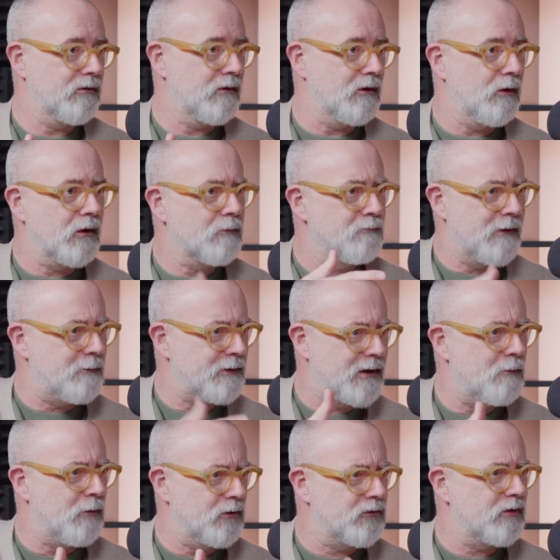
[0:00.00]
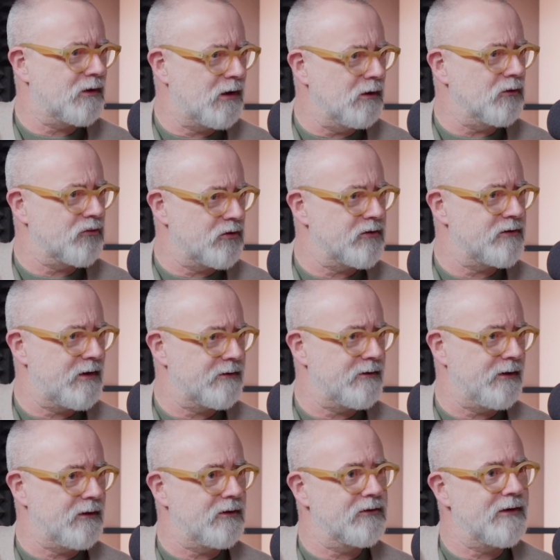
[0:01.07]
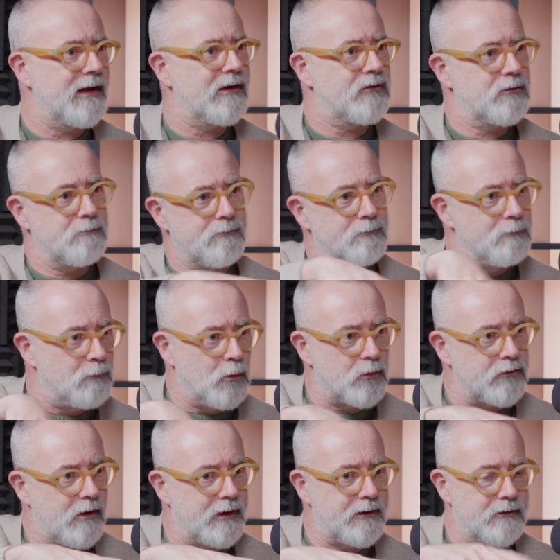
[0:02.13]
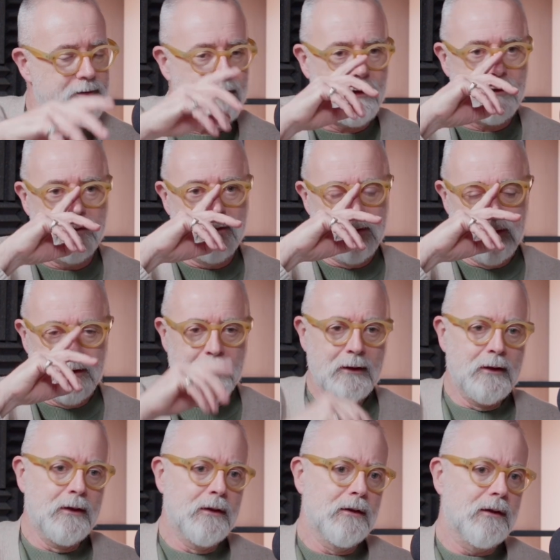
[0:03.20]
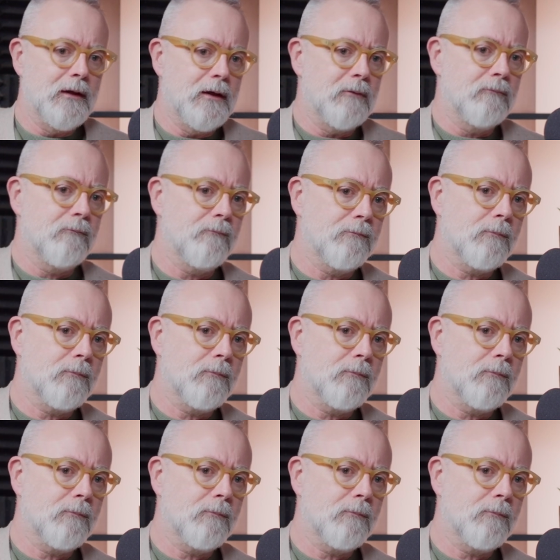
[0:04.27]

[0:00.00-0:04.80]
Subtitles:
I'll maybe come on to culture setting because that's more tied into that.